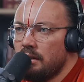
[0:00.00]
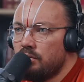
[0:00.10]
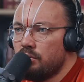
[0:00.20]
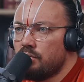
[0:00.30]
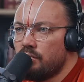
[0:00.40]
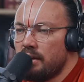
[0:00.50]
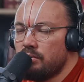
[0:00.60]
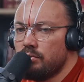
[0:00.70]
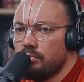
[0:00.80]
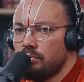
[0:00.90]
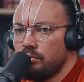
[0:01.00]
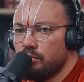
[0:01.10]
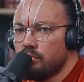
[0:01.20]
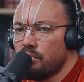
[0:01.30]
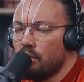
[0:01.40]
to try to
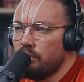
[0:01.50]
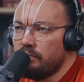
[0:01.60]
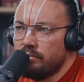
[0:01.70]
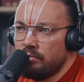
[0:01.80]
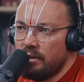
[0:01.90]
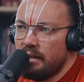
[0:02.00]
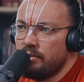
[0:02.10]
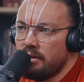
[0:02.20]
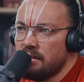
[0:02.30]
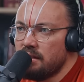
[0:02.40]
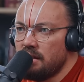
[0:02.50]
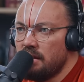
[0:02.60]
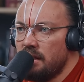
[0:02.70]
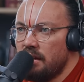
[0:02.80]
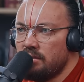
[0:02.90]
to solve whatever it is that's
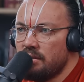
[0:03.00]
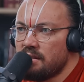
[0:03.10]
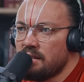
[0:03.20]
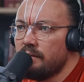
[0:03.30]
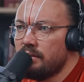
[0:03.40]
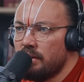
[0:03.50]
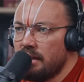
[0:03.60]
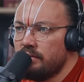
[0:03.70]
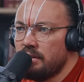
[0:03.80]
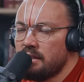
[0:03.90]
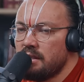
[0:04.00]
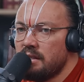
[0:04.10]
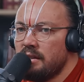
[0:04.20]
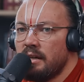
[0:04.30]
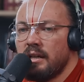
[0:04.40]
in there and to discover whatever it is that's
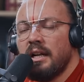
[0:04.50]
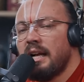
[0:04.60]
in there.